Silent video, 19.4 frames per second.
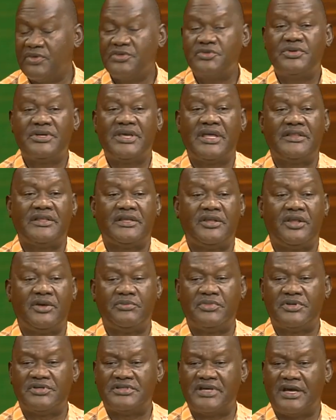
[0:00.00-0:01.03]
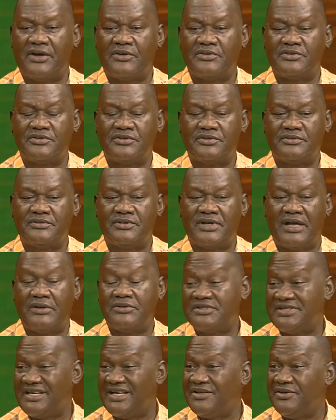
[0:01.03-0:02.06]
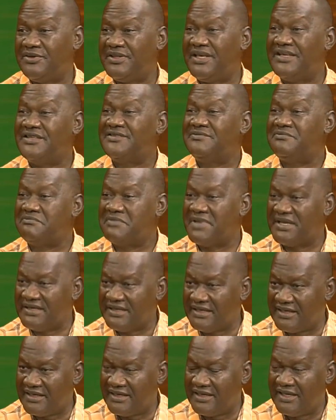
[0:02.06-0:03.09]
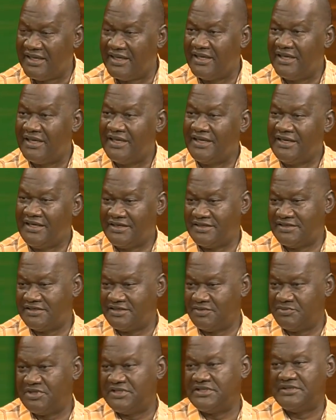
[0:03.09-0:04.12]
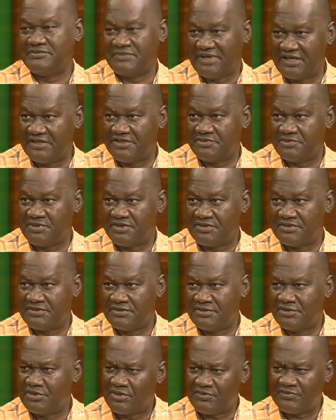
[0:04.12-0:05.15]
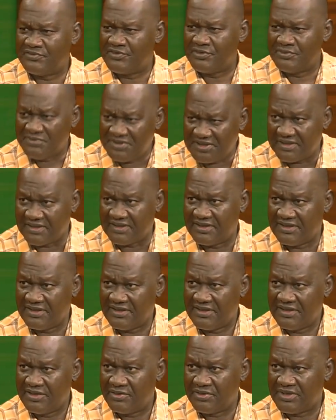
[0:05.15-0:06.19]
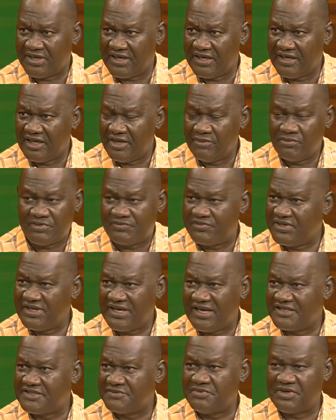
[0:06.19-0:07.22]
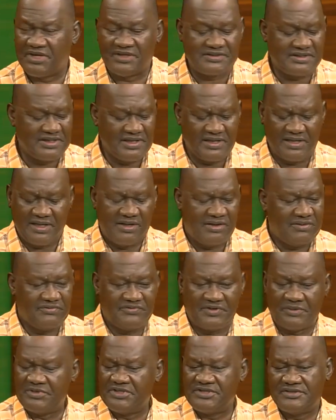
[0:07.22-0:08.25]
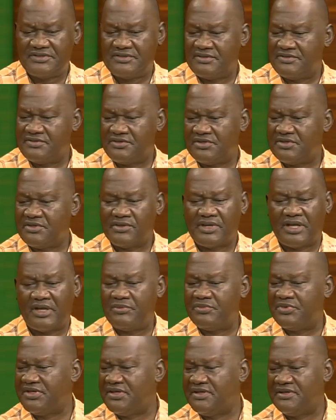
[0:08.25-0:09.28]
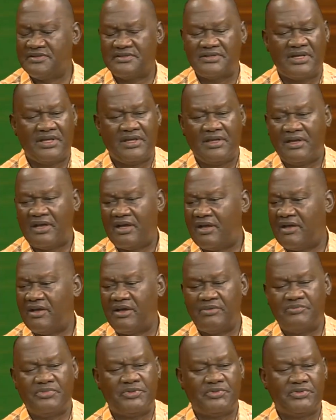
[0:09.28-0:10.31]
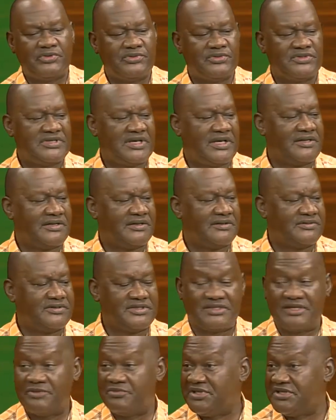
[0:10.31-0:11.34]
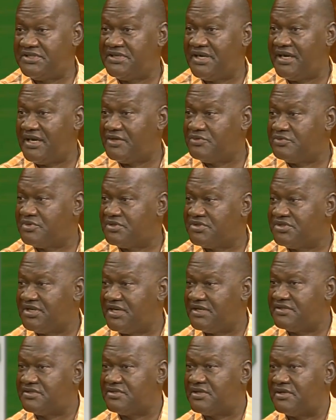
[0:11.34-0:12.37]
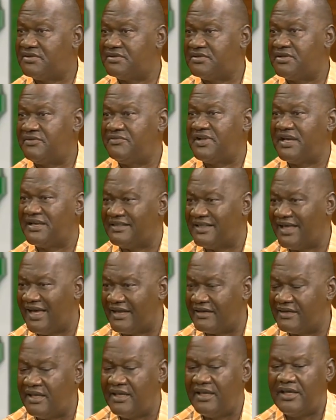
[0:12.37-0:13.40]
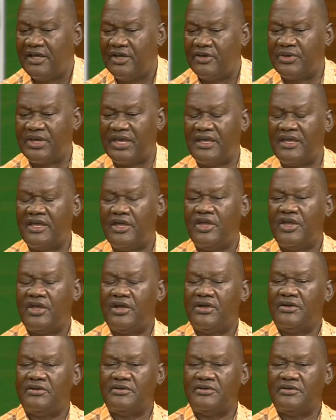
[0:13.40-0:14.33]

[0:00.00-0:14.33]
Once we get the numbers out, I'll tell you there's money in disability management. Not for me, okay, but for the experts. Pharmaceutical companies, uh, people who sell disability aid, wheelchairs, stuff like that, okay.